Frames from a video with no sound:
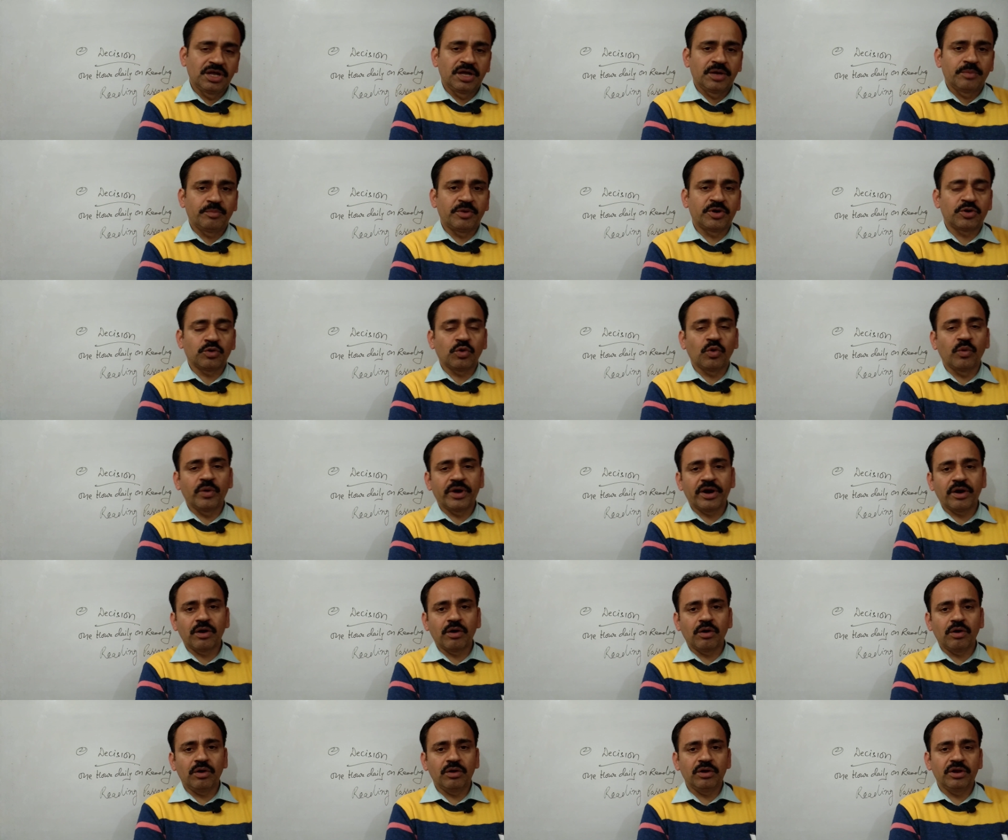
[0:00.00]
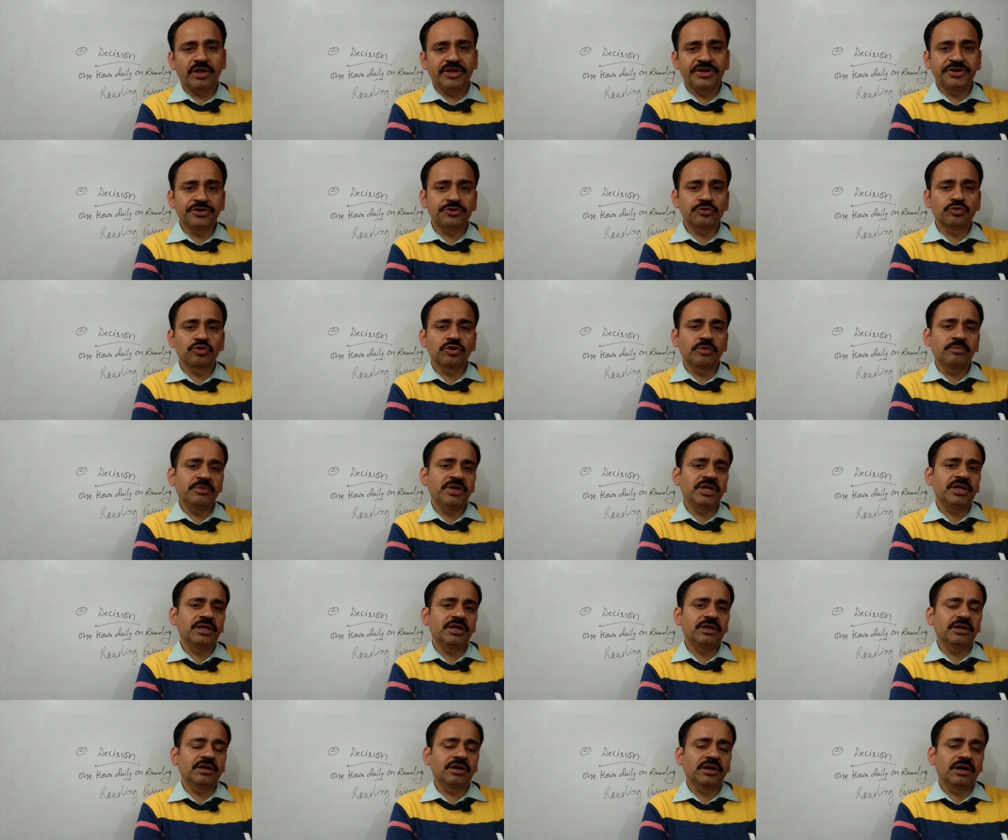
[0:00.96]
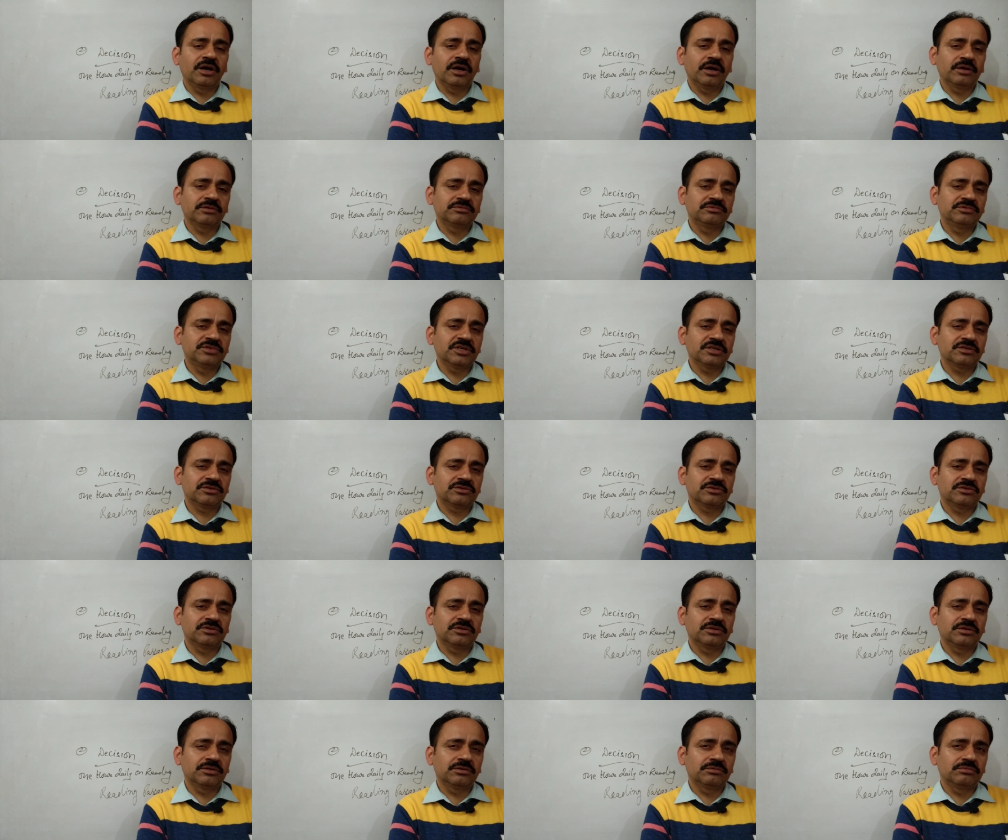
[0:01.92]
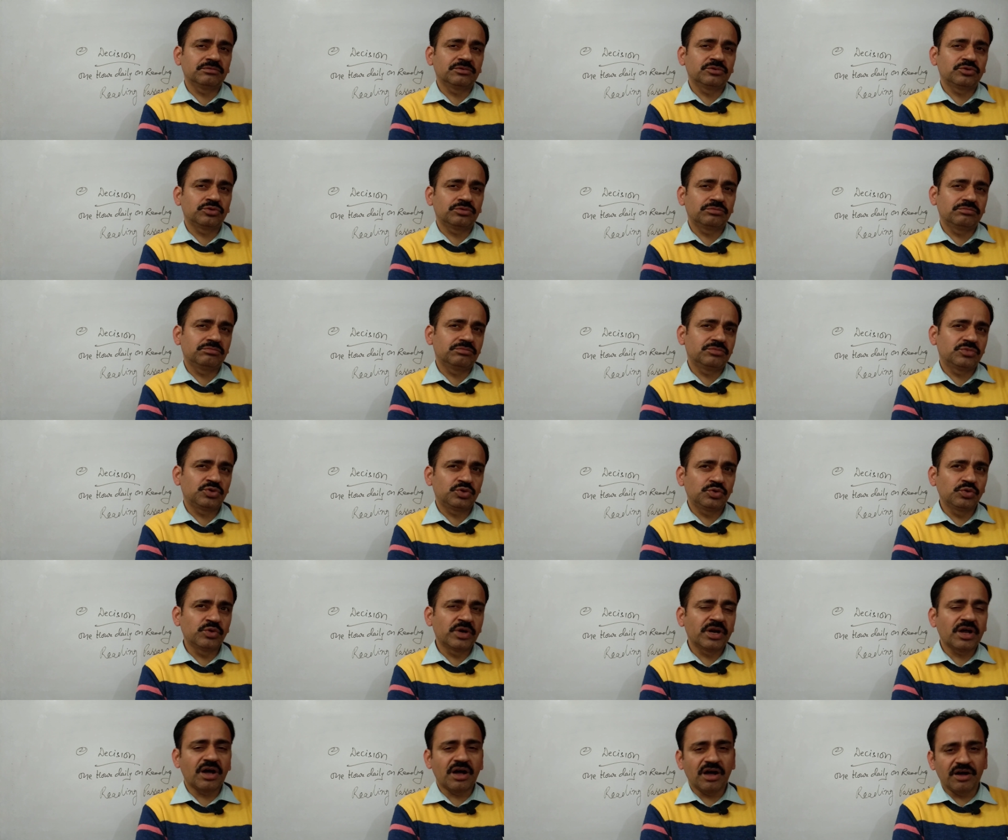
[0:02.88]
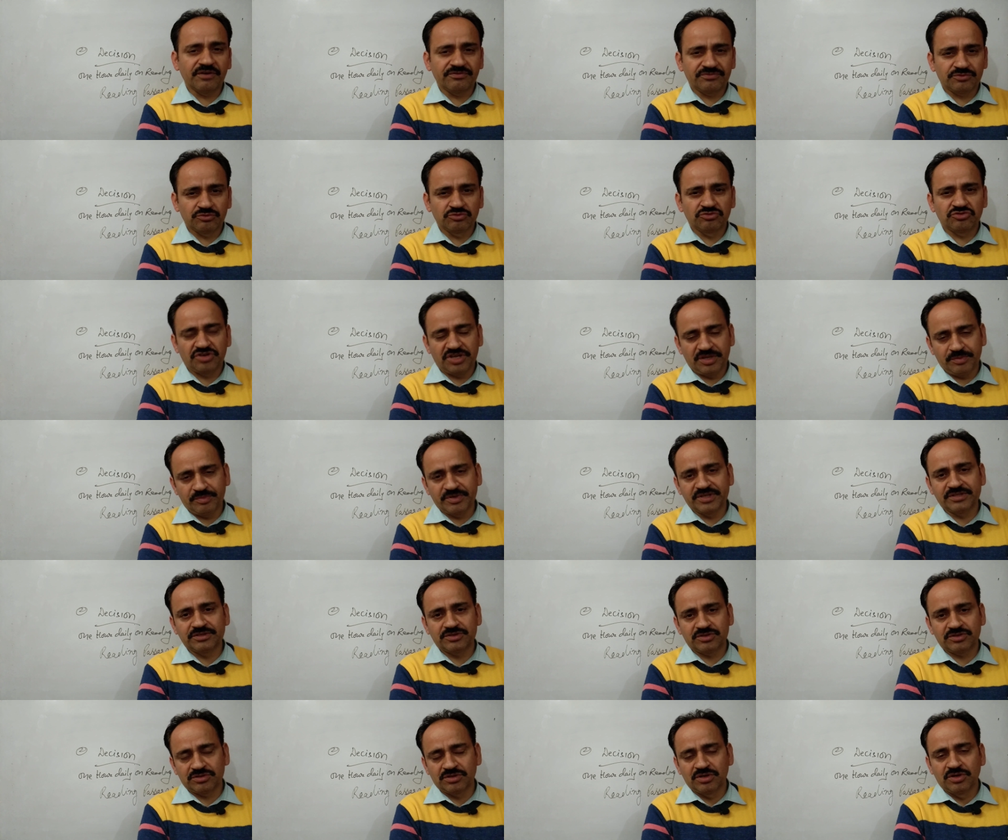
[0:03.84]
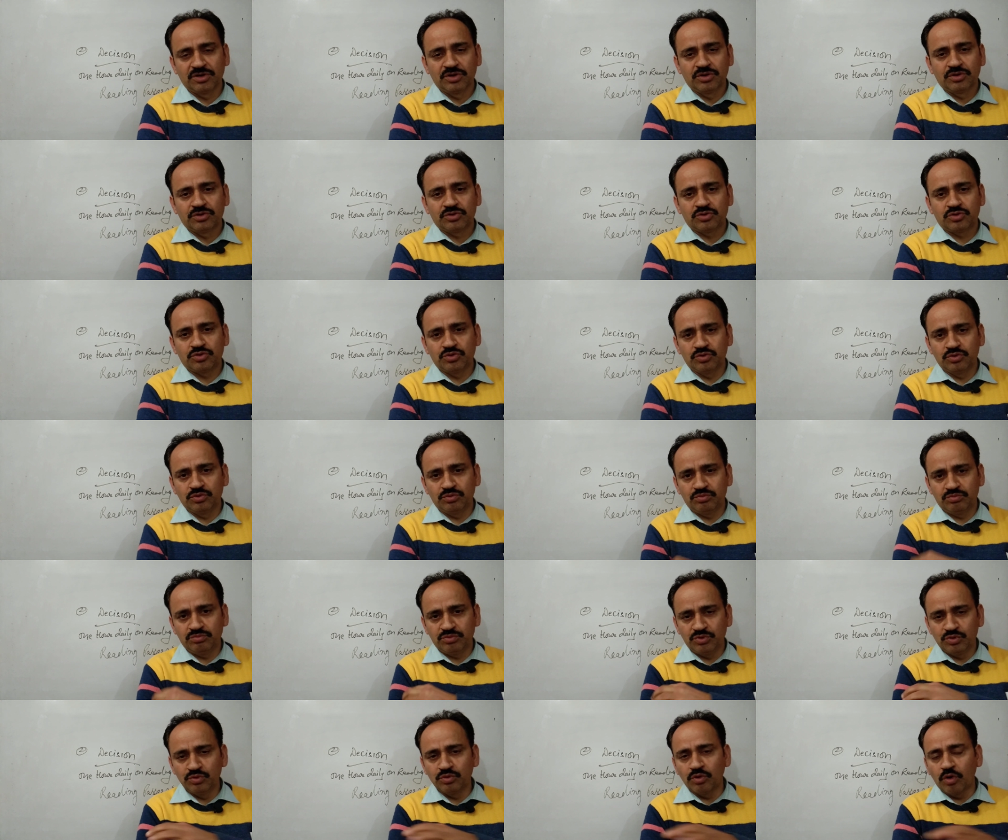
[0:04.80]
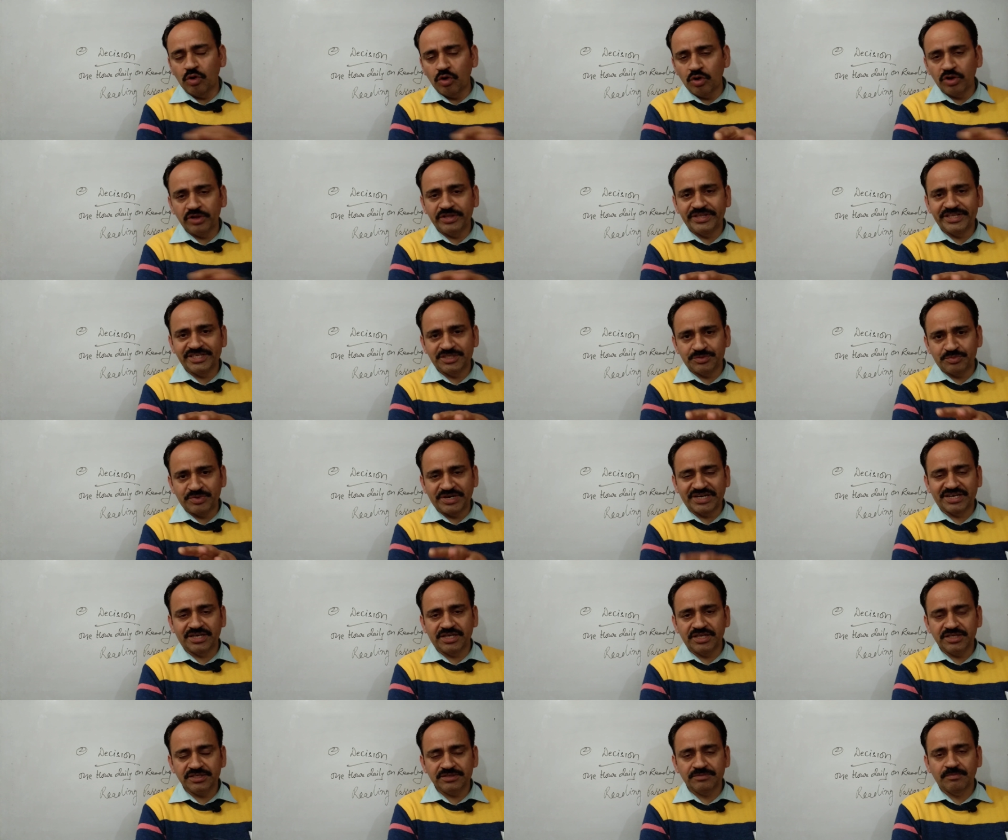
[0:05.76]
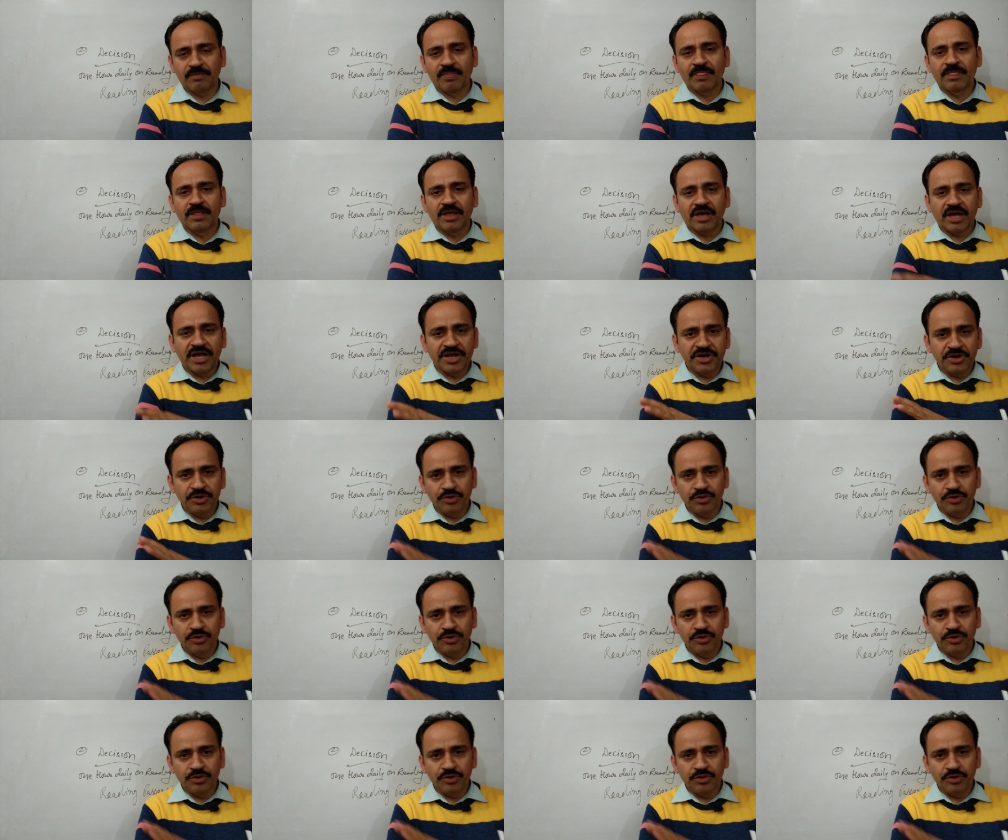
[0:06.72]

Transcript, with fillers: But overall it took me uh, just two and a half to three months to do all this practice and